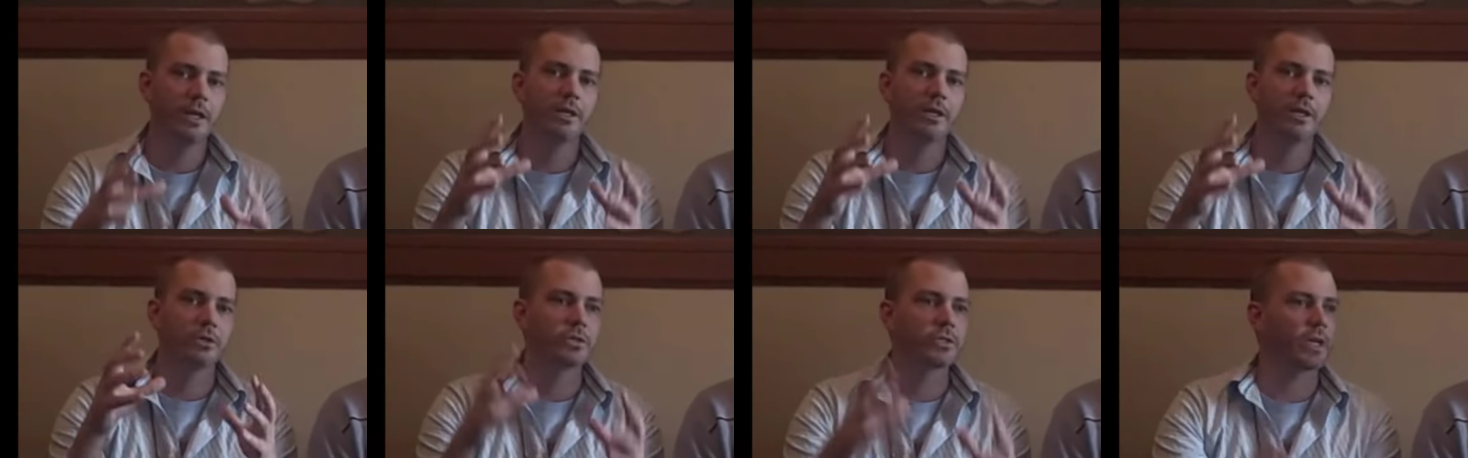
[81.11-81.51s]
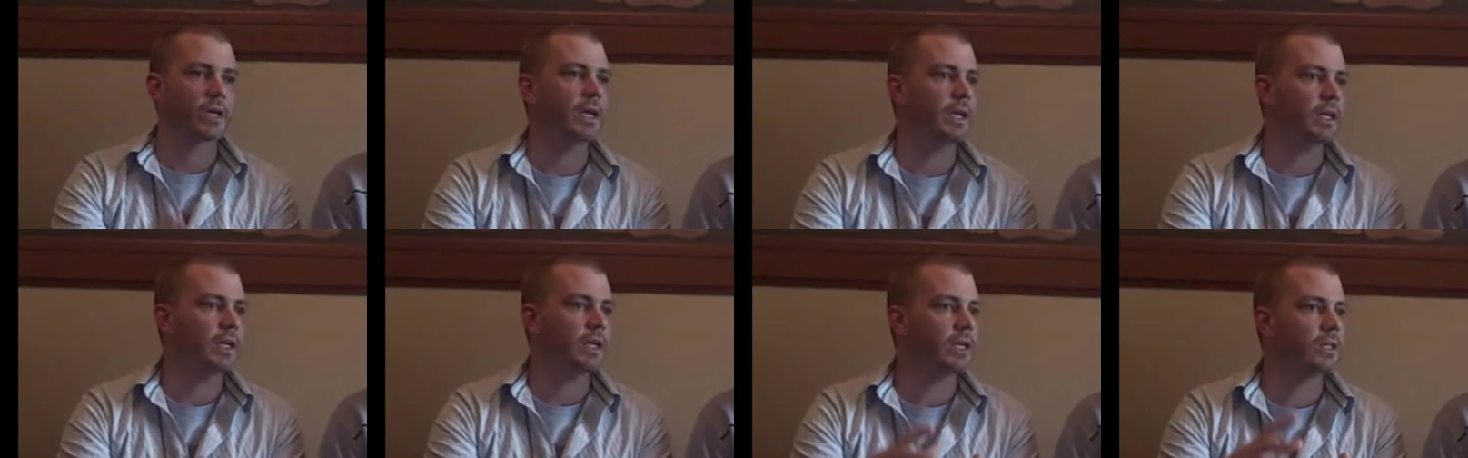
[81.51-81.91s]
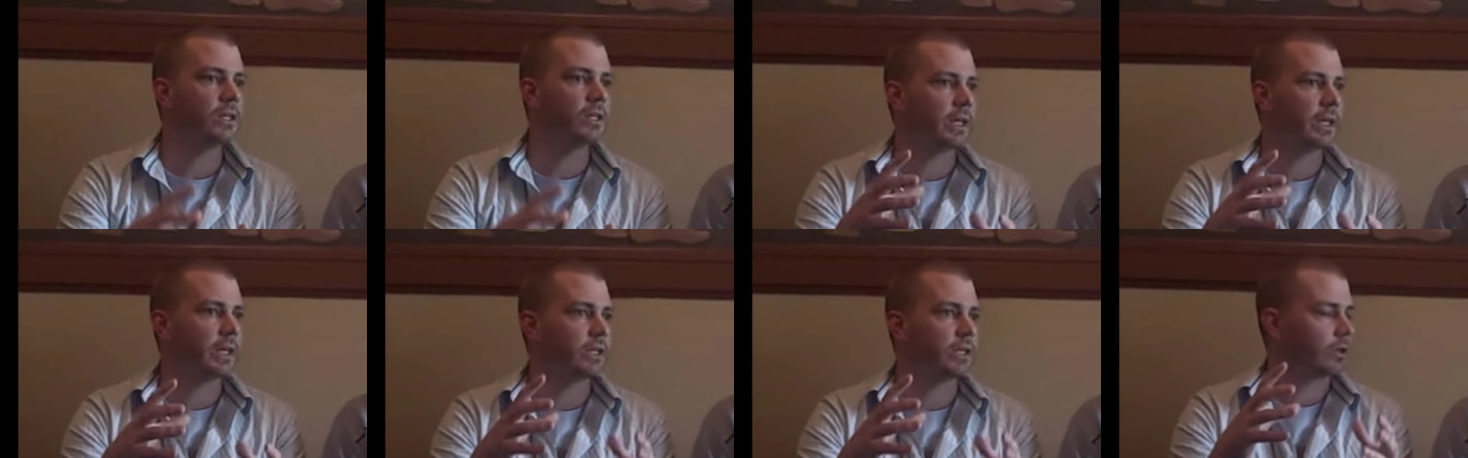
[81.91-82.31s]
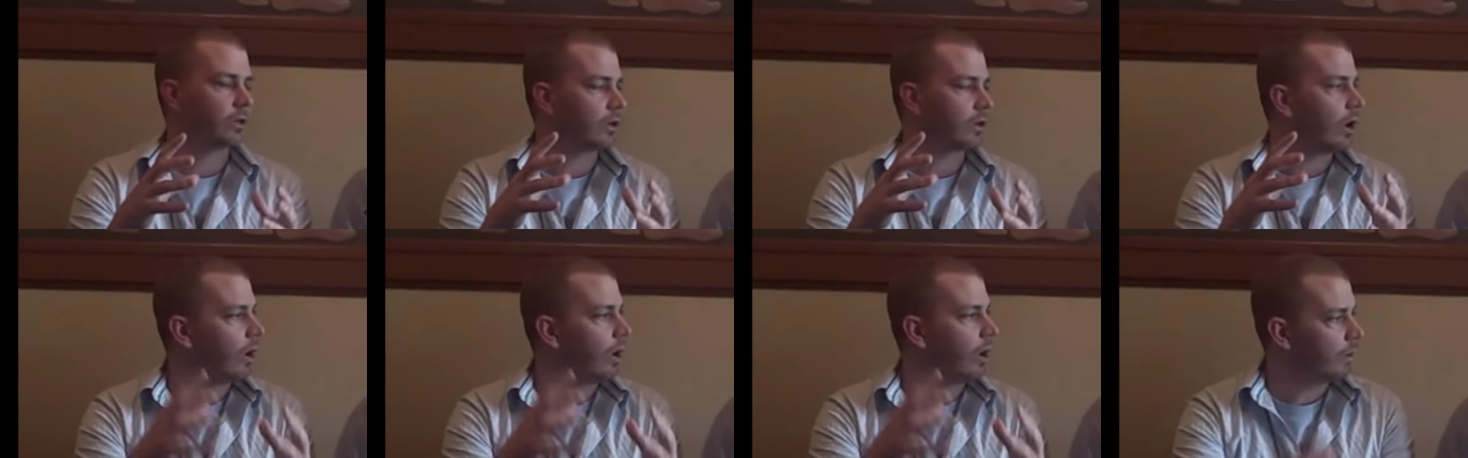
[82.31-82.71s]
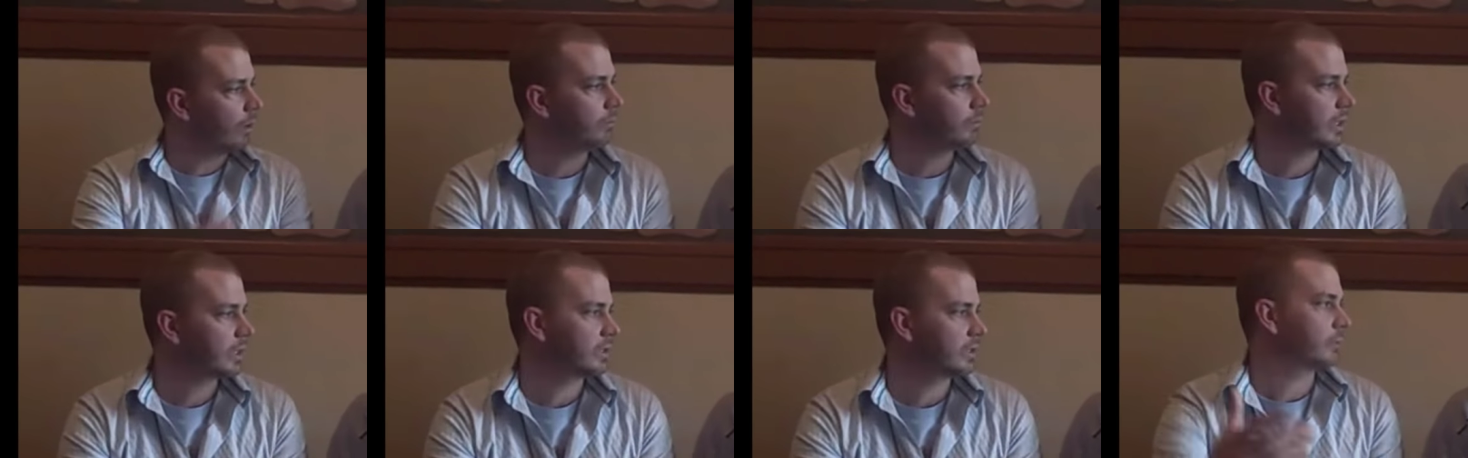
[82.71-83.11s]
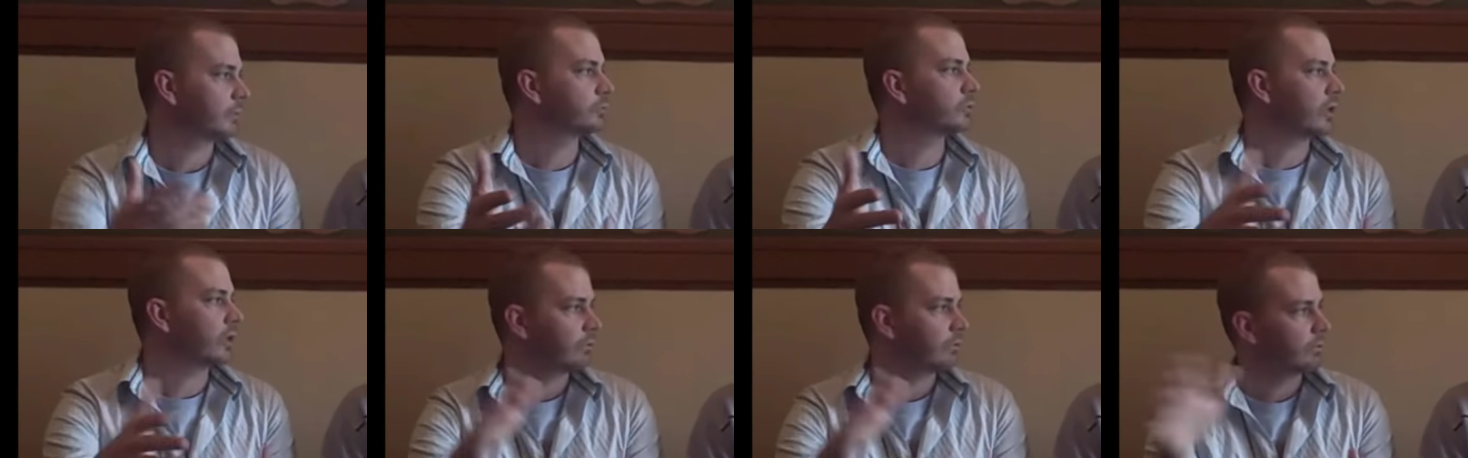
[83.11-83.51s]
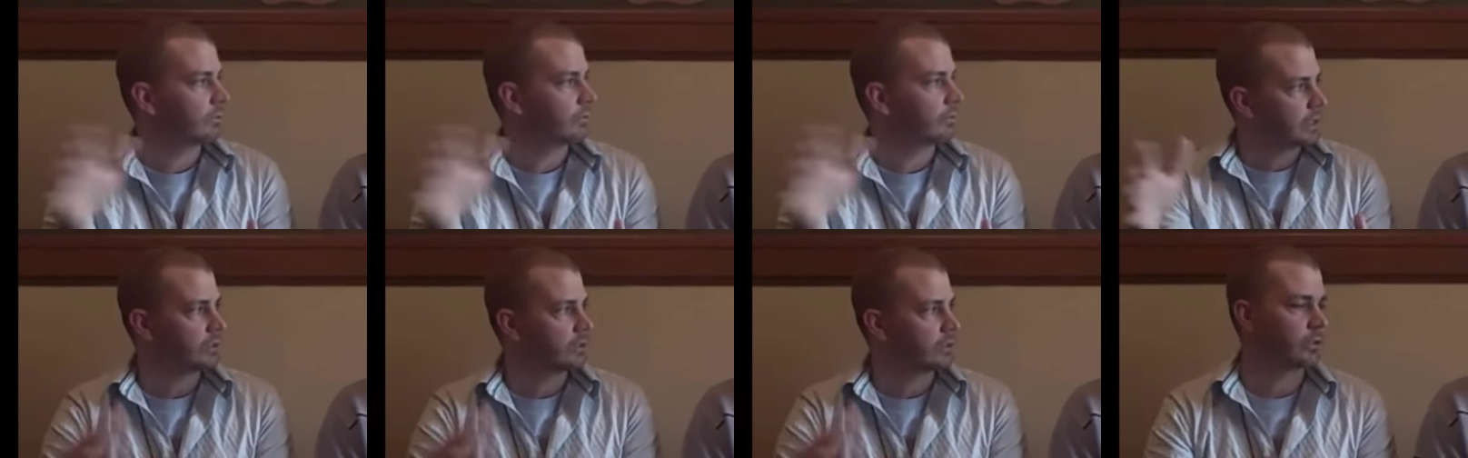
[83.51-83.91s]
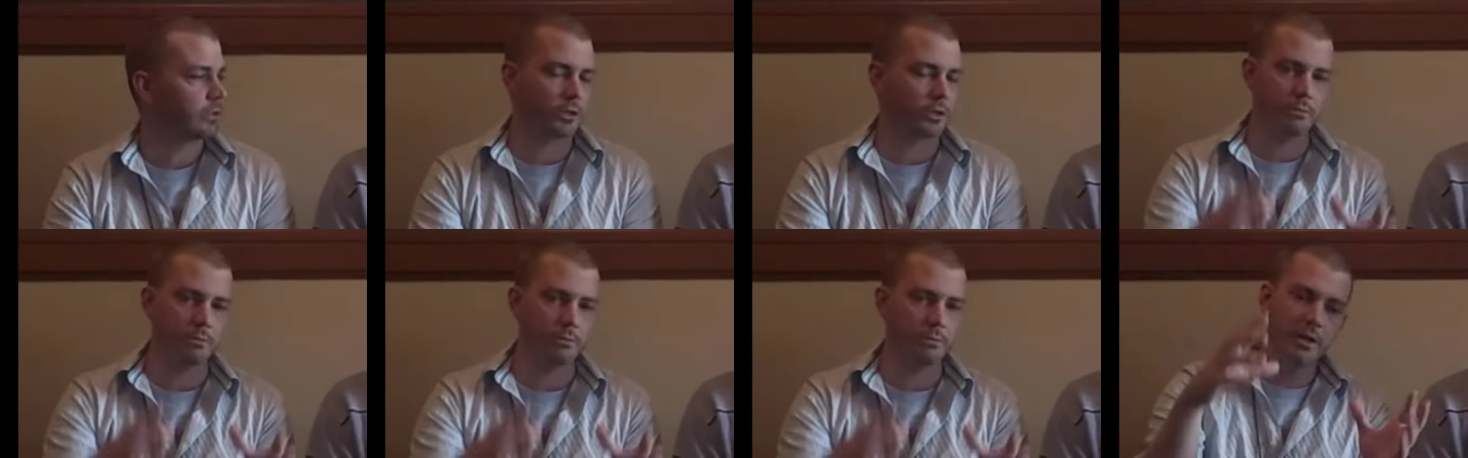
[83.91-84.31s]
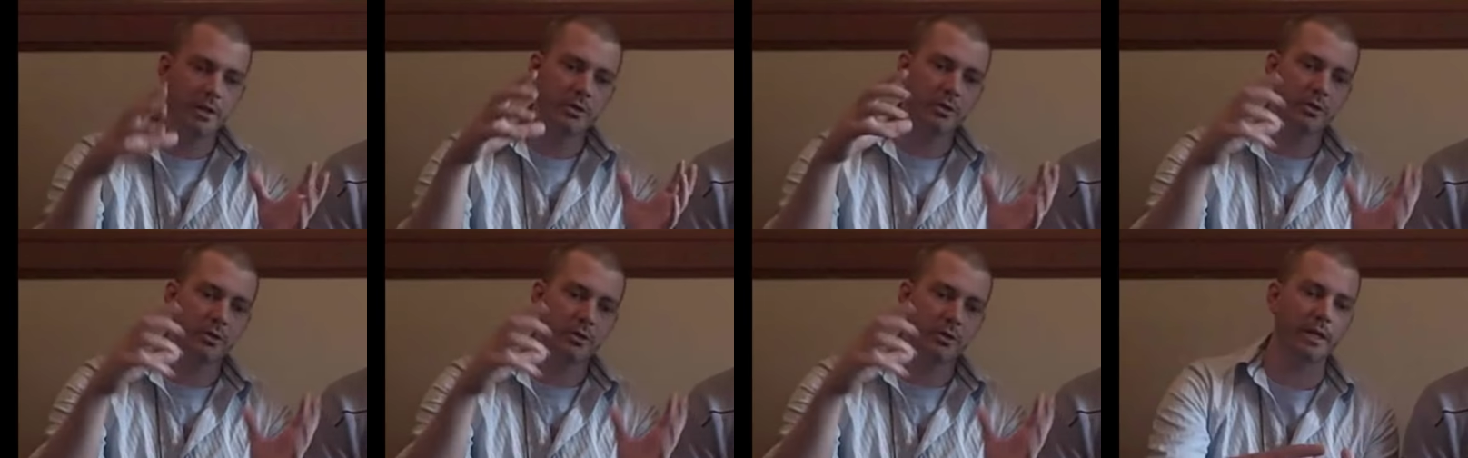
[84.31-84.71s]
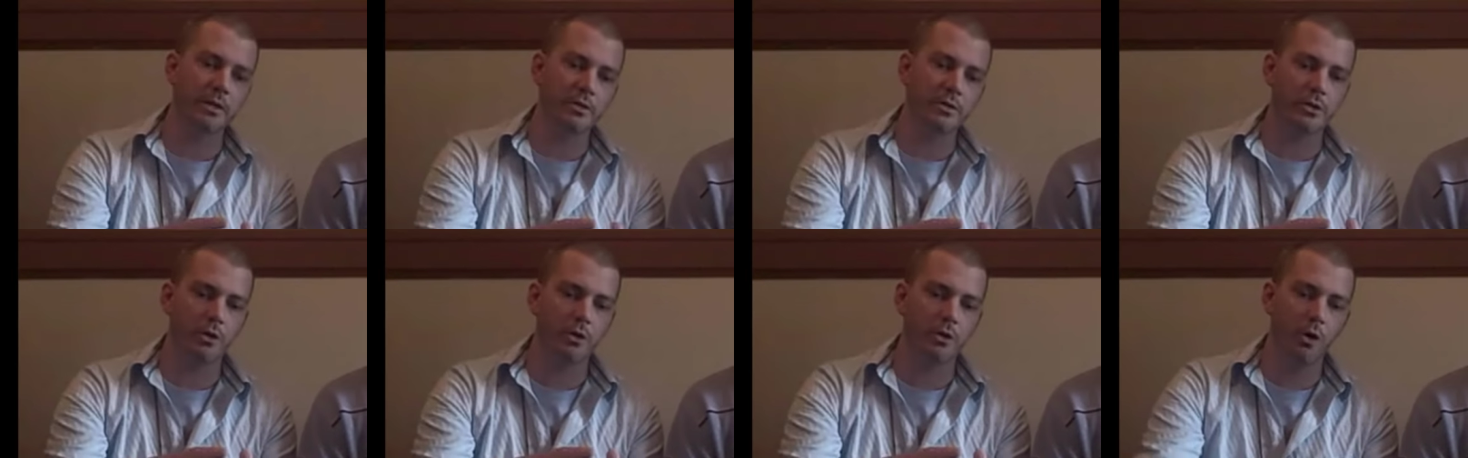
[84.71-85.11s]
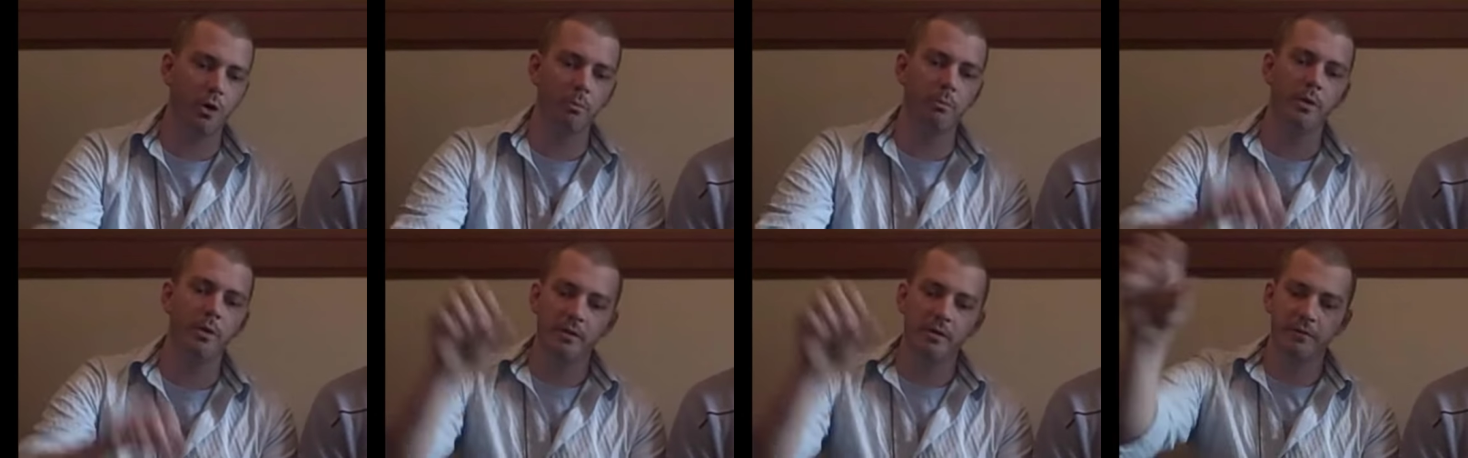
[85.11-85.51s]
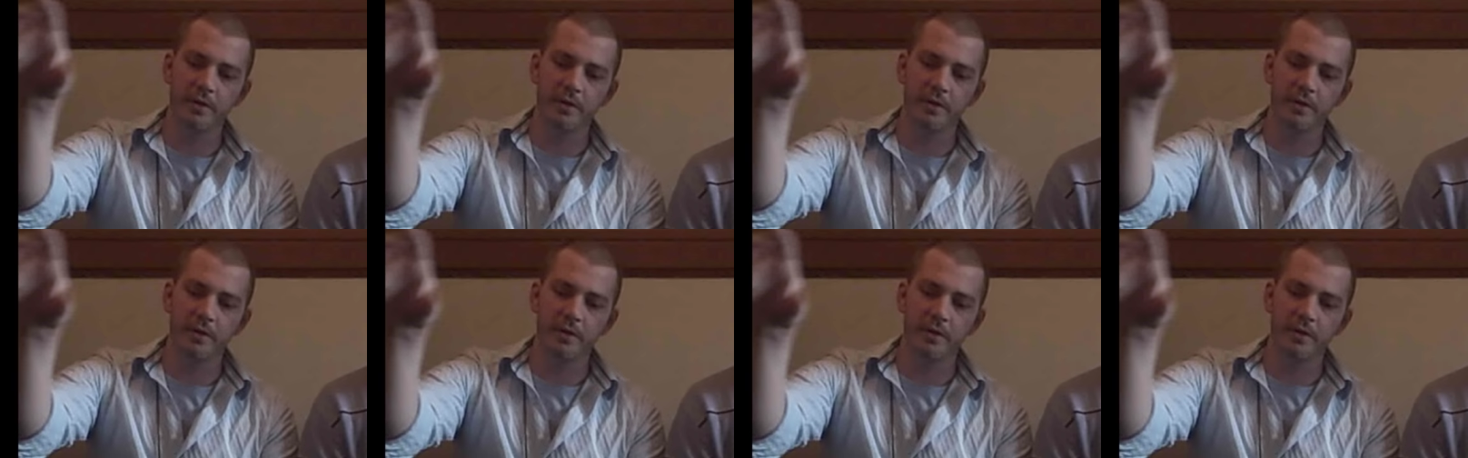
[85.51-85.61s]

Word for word: Your site is like your home, because I'm trying to relate to their terms. Your site is your home.